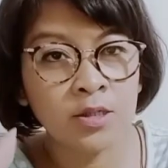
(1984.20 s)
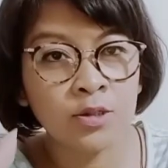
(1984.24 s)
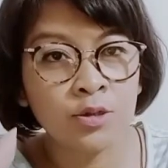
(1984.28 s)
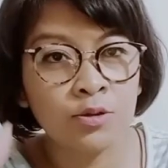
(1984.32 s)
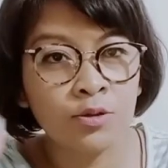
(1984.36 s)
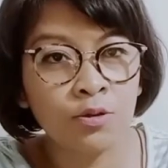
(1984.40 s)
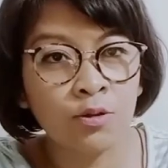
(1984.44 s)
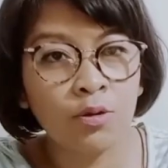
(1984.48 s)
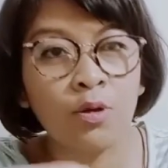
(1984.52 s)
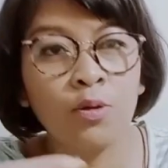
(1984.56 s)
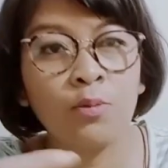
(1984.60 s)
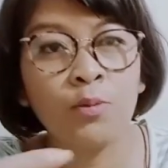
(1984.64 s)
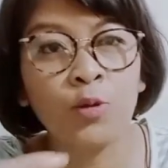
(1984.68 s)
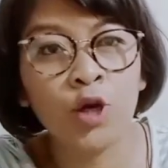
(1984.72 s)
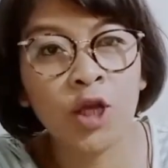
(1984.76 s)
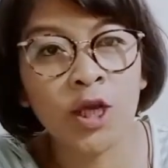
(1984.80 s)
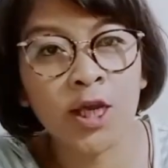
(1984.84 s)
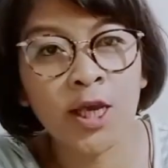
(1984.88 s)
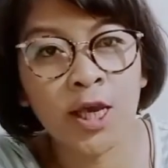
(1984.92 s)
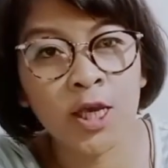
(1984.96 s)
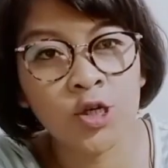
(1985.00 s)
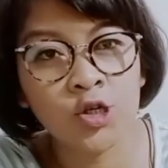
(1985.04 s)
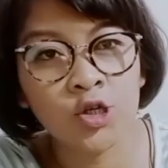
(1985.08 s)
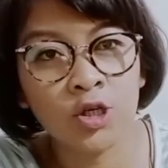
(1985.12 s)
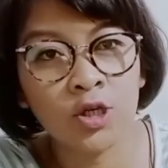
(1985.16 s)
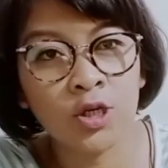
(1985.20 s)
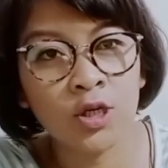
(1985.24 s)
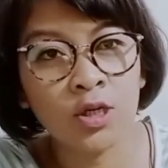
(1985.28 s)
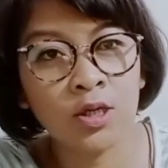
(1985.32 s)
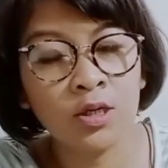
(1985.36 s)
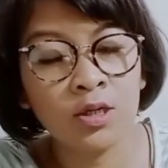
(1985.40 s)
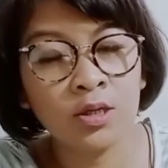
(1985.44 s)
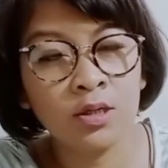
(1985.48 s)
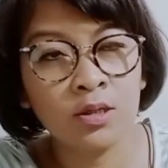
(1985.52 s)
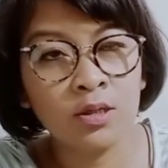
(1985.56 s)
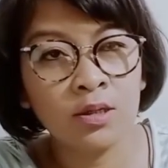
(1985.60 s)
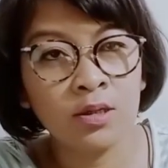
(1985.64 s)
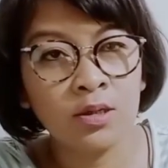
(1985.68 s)
communication,
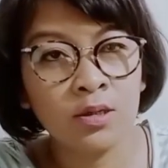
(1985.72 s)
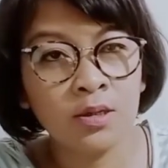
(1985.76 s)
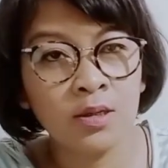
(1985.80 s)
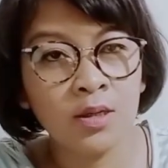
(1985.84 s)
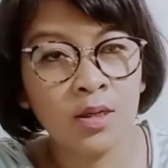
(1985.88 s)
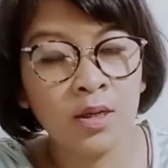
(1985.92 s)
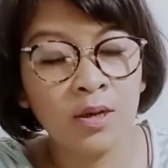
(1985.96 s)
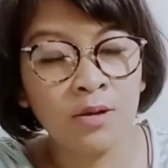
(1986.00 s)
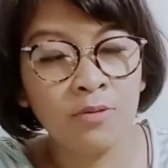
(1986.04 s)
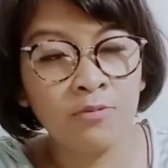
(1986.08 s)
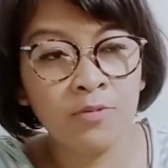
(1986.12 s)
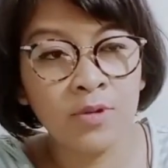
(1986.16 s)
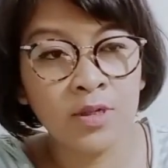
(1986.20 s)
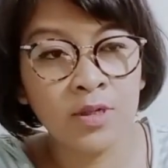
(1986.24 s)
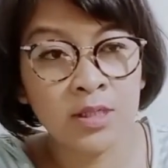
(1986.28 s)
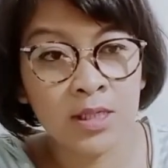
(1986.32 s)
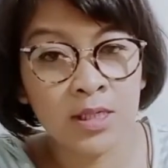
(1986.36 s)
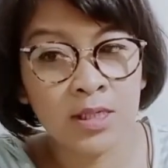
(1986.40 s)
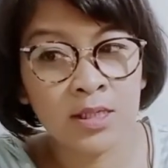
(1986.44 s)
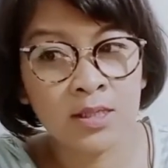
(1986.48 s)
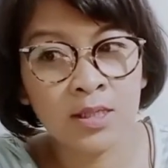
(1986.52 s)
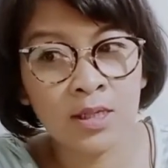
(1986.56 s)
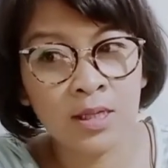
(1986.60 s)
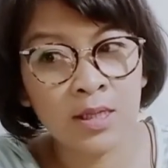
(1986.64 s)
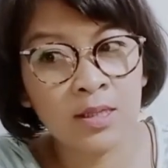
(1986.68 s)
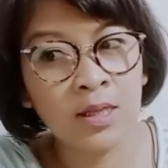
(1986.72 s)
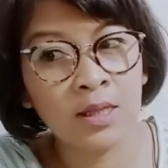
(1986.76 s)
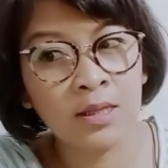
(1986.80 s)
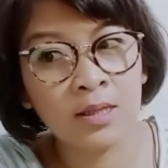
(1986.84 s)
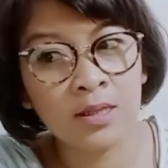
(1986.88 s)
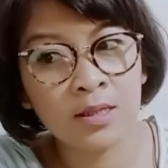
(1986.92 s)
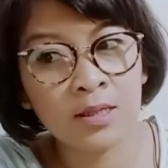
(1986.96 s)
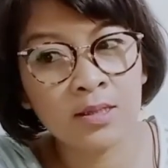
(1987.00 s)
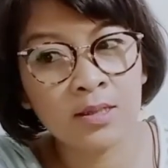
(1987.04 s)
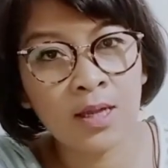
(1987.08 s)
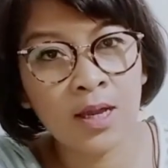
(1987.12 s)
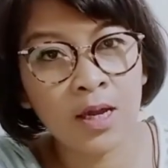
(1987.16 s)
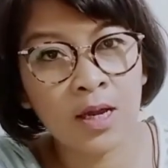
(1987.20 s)
which is the 3rd
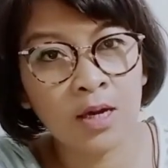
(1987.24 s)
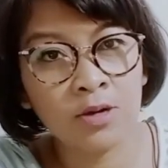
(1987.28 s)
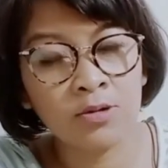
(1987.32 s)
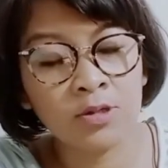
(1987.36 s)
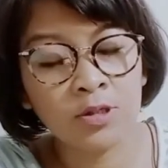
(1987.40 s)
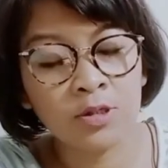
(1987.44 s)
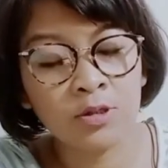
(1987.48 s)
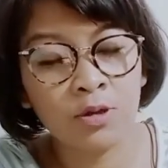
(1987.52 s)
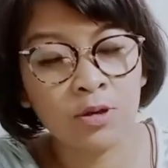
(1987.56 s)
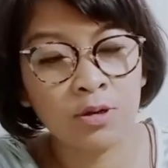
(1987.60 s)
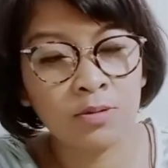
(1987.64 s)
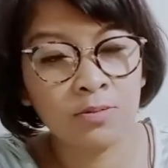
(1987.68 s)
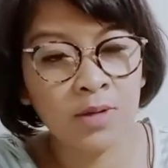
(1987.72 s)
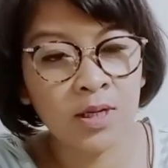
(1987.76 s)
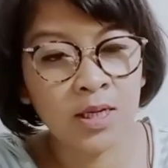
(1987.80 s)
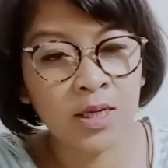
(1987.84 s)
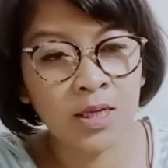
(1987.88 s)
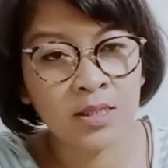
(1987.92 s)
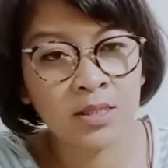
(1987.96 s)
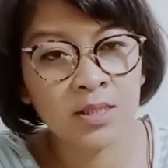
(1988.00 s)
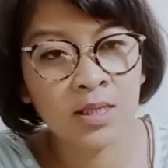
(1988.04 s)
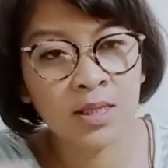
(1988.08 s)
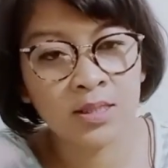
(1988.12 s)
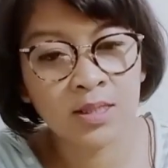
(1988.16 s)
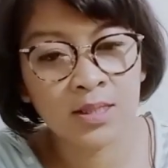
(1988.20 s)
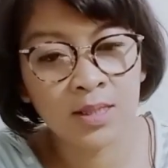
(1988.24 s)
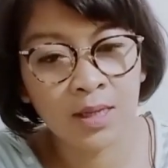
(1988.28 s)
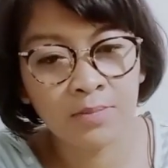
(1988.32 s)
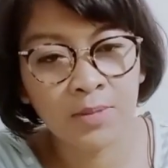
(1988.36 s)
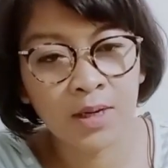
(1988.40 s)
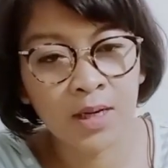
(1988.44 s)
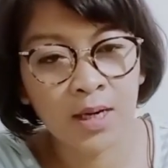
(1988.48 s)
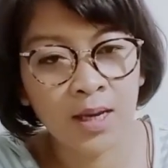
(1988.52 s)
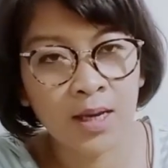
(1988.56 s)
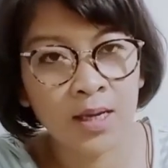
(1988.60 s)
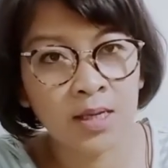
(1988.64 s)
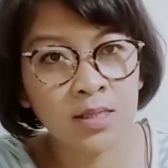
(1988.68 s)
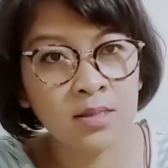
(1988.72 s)
house normally is the
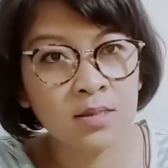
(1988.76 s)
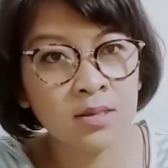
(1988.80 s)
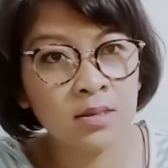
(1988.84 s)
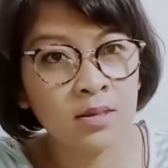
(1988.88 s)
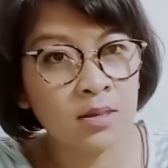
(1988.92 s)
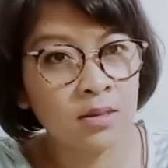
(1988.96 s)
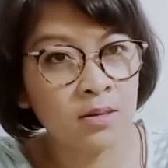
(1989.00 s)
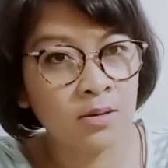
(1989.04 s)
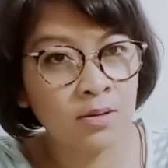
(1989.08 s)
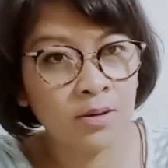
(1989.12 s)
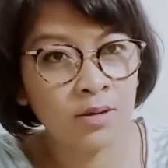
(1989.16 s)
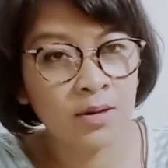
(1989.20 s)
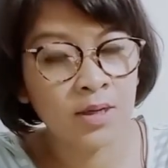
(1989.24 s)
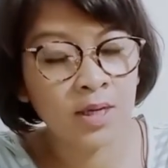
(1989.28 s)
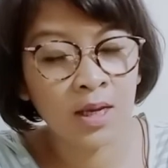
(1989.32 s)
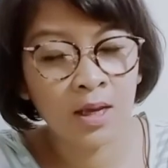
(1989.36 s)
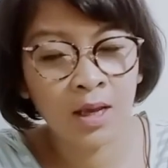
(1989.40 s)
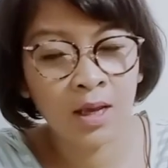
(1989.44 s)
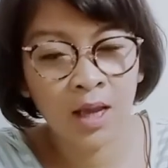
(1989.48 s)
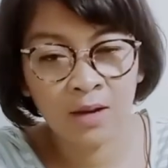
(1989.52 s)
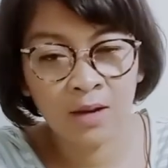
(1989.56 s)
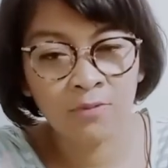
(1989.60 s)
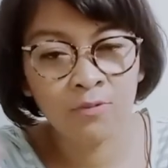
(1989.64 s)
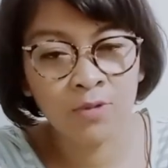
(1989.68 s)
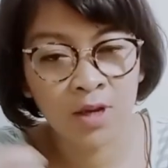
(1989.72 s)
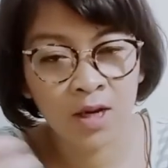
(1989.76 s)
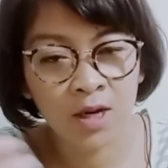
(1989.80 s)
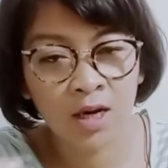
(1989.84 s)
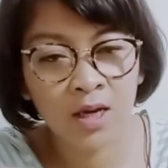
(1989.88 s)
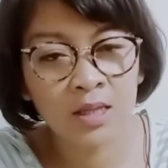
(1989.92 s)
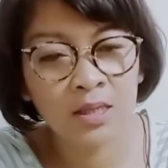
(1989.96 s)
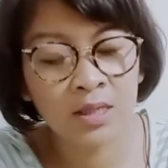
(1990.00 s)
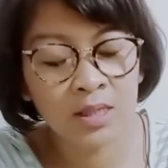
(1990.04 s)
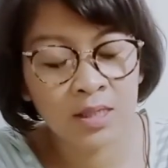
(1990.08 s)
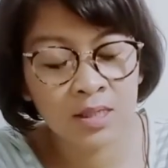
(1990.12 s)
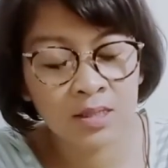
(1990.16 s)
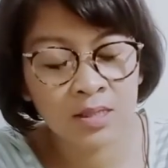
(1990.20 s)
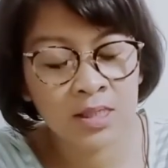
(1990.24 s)
Geminis. Okay, and we are in the
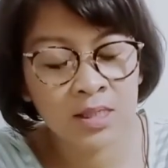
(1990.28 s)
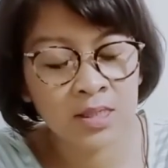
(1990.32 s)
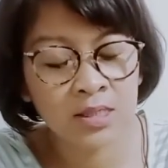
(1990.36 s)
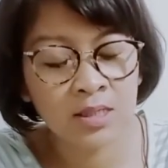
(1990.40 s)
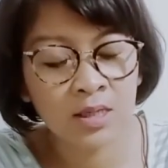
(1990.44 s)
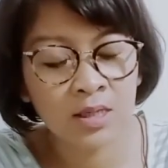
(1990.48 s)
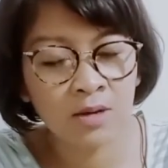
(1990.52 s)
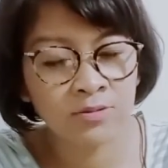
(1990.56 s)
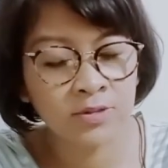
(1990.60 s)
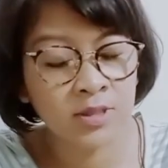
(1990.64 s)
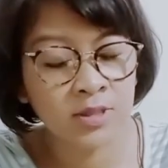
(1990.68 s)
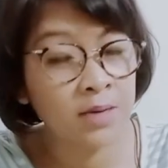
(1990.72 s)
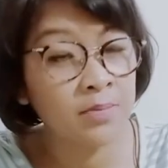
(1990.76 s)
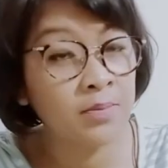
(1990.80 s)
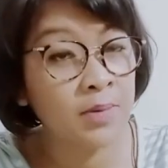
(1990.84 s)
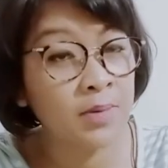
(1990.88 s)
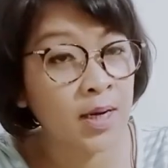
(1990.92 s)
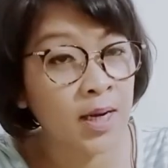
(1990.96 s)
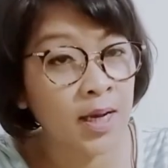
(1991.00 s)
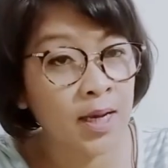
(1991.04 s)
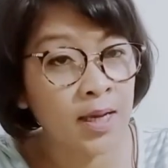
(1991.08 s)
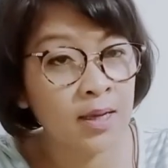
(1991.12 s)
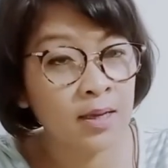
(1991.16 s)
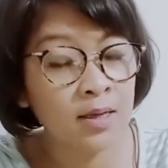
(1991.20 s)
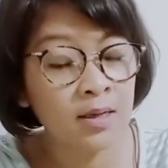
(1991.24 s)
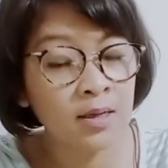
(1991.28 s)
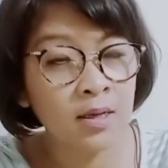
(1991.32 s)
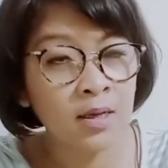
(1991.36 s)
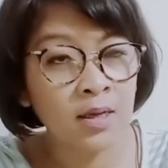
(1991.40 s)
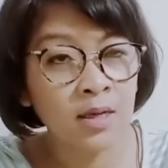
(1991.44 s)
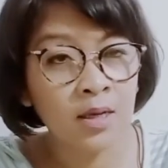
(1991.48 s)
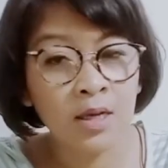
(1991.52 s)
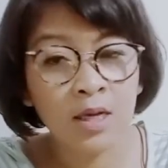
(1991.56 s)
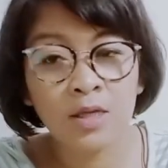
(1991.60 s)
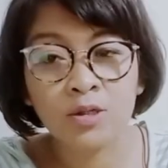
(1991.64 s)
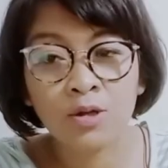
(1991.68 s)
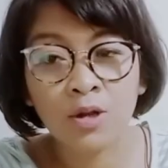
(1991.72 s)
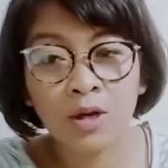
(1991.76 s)
season of Gemini.
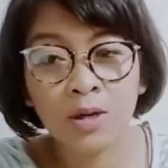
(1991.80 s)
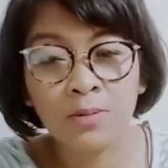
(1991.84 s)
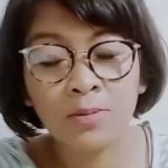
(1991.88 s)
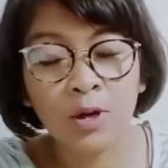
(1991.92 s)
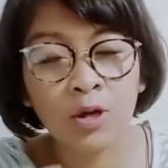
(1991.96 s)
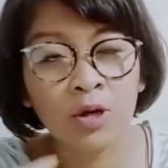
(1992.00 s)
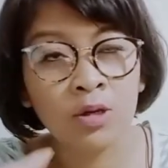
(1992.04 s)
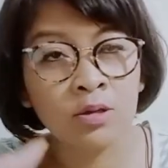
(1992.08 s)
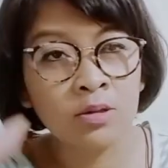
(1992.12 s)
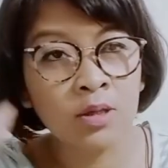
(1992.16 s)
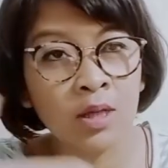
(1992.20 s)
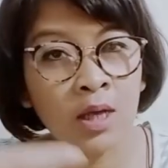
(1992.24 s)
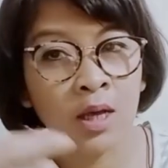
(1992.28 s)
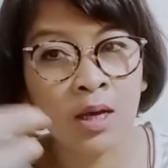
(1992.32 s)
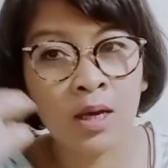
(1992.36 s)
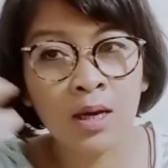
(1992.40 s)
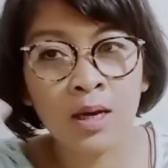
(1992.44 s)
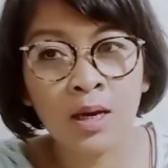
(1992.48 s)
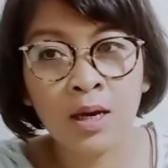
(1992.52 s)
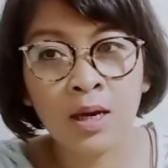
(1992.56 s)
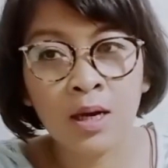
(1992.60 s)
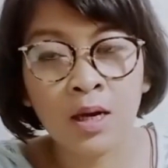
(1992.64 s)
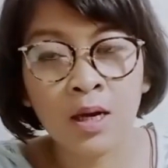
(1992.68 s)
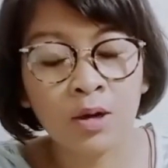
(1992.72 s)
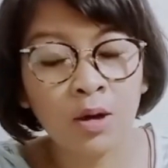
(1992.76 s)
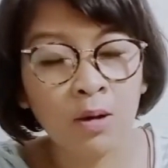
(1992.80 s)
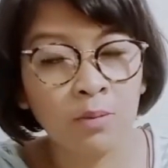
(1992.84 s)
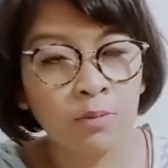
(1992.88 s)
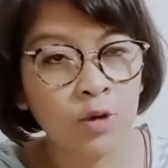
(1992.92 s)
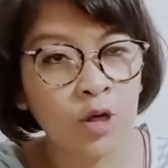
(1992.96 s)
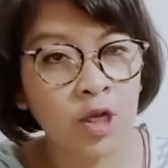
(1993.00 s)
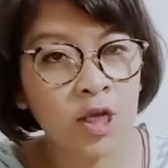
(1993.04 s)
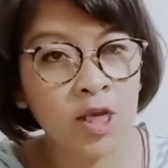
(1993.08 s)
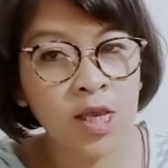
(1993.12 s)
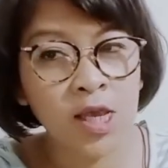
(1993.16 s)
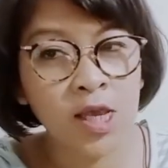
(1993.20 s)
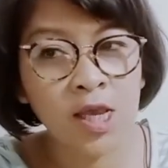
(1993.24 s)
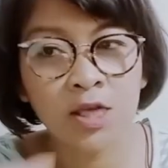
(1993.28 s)
It's all about
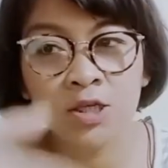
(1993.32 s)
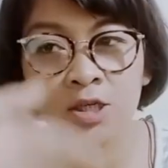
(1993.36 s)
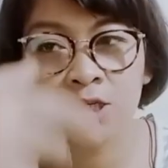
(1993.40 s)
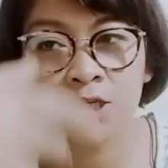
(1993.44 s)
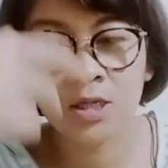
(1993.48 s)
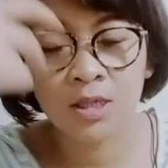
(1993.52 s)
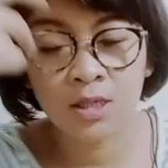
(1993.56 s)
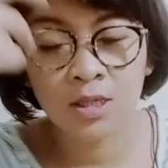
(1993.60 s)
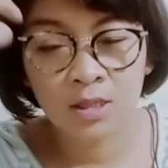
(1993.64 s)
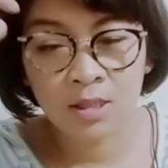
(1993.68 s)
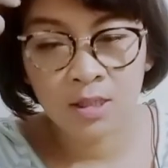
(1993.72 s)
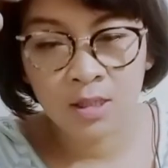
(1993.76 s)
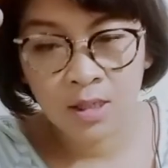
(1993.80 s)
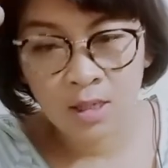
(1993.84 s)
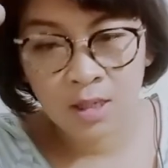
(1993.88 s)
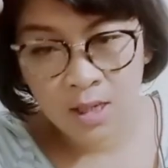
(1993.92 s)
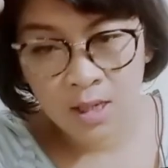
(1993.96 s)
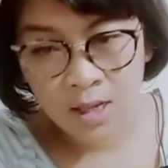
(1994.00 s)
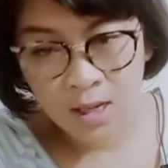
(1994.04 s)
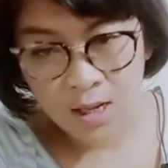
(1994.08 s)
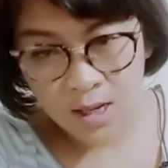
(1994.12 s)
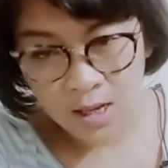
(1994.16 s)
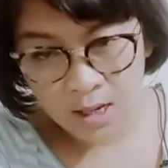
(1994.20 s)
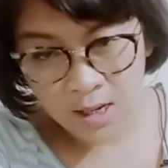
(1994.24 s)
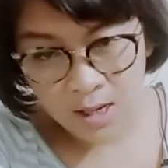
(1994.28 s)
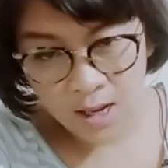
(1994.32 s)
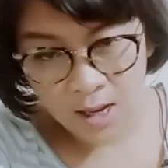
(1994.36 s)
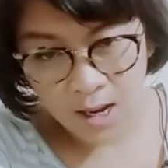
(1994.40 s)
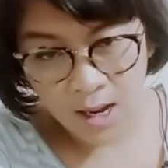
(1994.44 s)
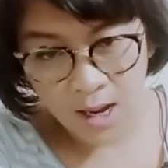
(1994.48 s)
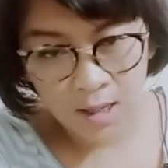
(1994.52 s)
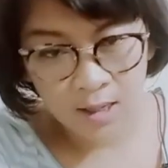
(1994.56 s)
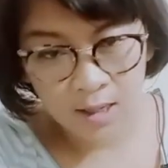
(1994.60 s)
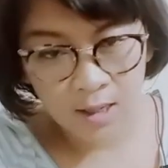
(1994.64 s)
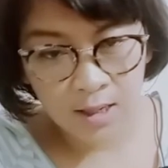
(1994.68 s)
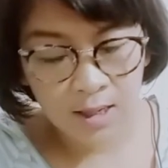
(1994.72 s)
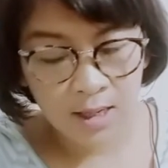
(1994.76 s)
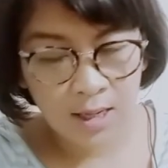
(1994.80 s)
communication, higher
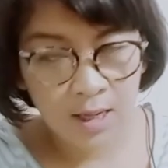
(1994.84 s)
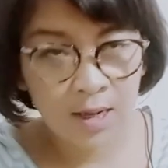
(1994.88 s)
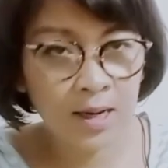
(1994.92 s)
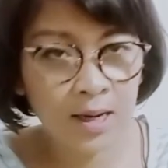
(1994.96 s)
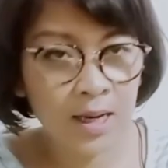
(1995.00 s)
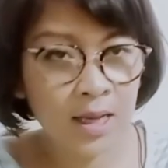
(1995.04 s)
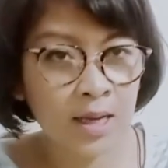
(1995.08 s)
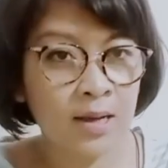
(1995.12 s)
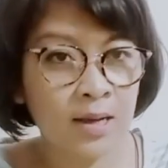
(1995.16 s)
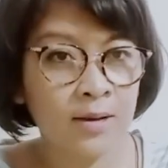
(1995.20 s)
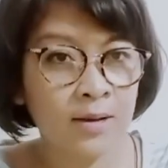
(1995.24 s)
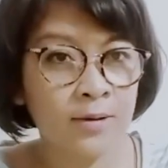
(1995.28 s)
learning,